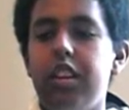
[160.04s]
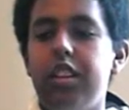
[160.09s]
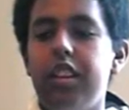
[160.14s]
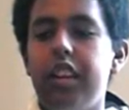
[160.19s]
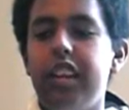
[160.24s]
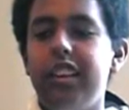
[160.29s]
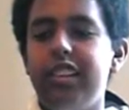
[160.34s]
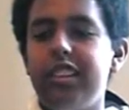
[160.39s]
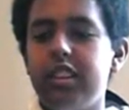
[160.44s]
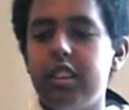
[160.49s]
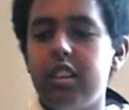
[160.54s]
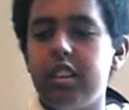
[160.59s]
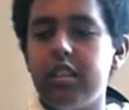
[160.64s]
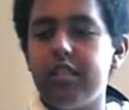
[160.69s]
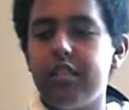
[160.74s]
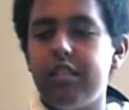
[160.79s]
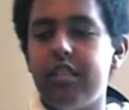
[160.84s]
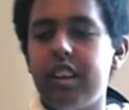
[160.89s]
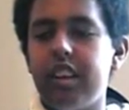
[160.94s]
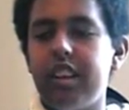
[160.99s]
Thanks to
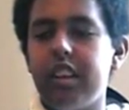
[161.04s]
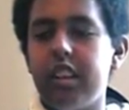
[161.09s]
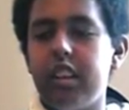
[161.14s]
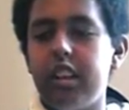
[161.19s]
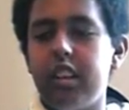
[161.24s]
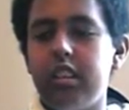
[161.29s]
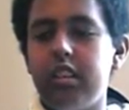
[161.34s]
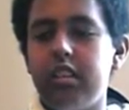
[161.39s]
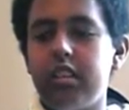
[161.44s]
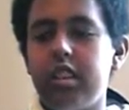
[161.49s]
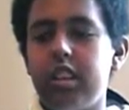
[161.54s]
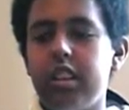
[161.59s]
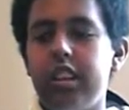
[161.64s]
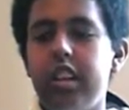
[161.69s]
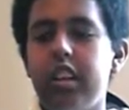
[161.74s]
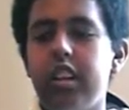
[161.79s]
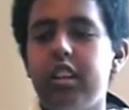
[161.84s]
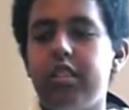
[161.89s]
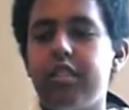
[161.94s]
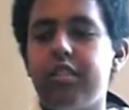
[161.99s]

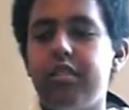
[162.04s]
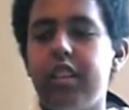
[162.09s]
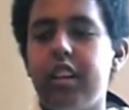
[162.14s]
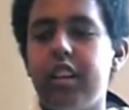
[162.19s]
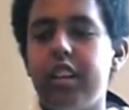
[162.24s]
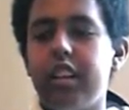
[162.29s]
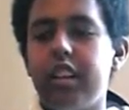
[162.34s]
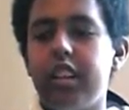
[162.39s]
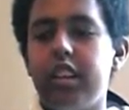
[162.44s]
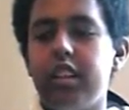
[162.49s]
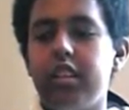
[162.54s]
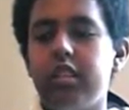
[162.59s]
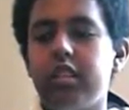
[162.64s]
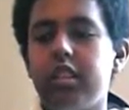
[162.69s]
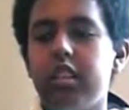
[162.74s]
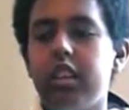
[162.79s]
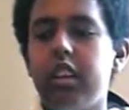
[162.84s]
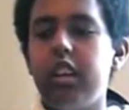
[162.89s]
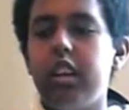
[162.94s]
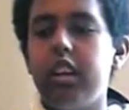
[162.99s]
these
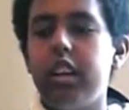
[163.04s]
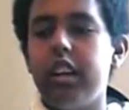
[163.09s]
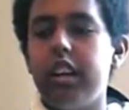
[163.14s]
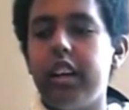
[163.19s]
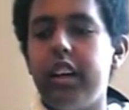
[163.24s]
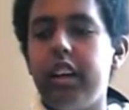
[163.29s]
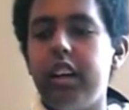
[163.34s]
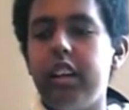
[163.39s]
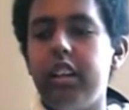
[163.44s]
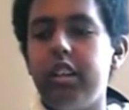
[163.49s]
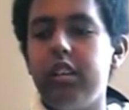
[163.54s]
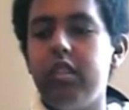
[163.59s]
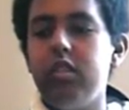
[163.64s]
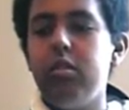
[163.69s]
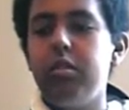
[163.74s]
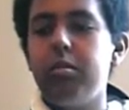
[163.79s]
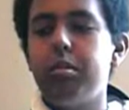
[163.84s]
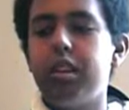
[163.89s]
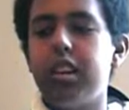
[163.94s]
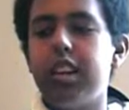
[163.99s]
findings, a
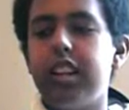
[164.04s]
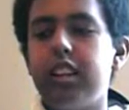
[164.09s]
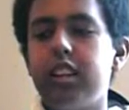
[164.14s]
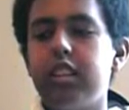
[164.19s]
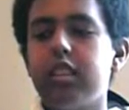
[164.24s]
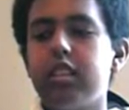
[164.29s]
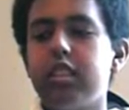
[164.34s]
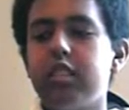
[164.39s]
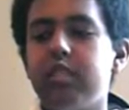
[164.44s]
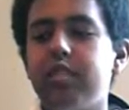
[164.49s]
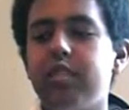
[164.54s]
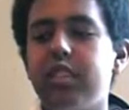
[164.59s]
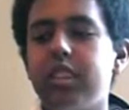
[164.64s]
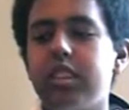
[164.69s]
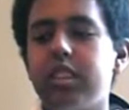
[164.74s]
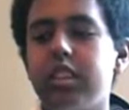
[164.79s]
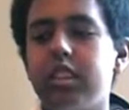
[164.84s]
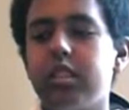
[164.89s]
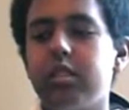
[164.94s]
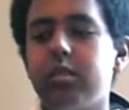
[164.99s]
new branch of
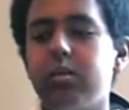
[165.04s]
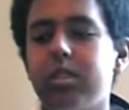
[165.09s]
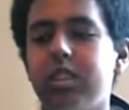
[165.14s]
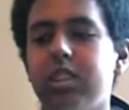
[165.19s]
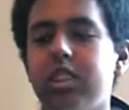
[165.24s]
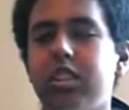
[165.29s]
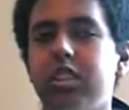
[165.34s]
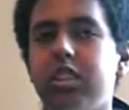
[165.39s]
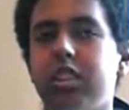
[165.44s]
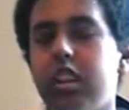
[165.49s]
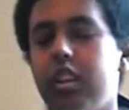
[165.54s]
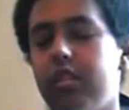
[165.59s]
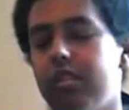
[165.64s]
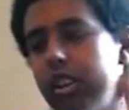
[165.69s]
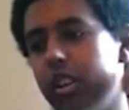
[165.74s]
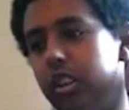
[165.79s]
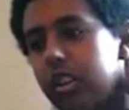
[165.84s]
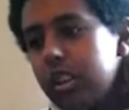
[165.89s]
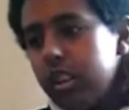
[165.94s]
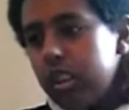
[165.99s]
physics was
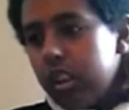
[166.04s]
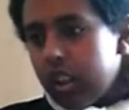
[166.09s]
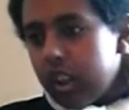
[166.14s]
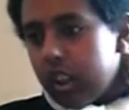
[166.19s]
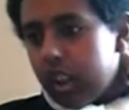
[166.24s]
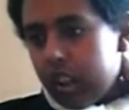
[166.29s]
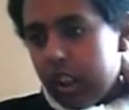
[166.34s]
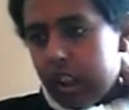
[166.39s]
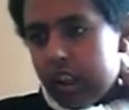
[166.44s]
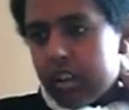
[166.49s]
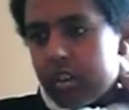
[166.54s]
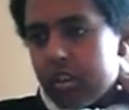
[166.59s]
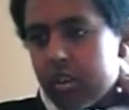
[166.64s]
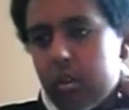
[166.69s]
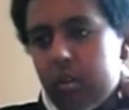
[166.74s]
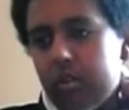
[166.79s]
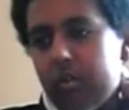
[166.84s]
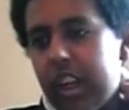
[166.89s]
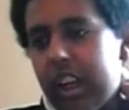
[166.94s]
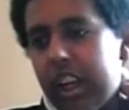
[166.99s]
discovered,
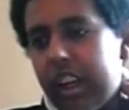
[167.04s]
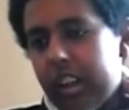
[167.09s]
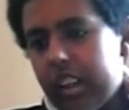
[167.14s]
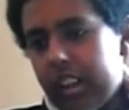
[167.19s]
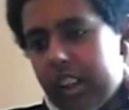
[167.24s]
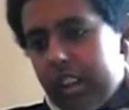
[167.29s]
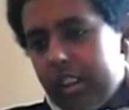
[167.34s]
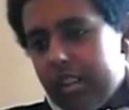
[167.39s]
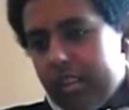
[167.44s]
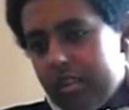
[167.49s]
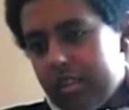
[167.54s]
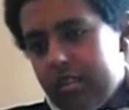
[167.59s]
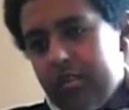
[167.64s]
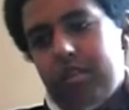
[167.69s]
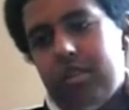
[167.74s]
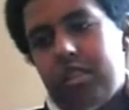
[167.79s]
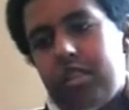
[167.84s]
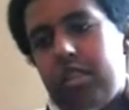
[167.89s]
electromagnetism.